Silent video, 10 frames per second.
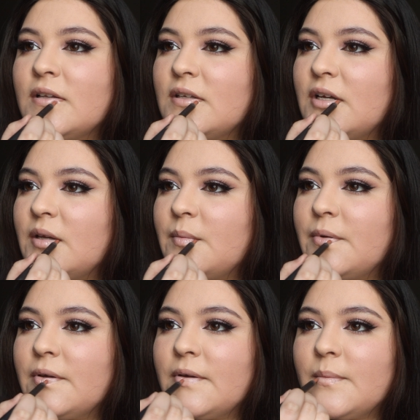type,
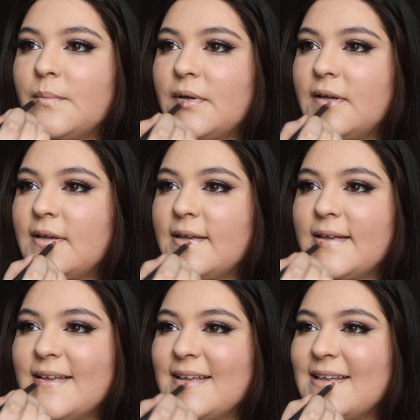but
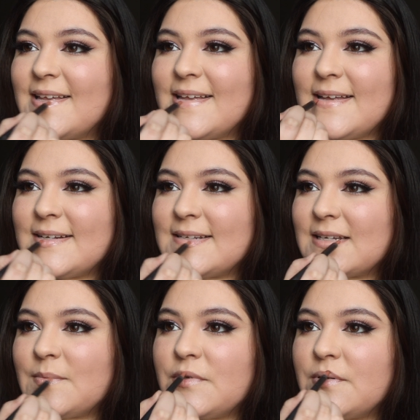I'm just
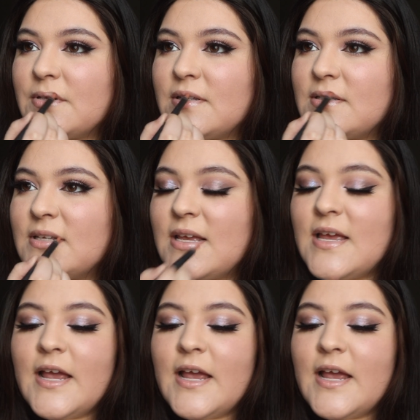gonna be doing this.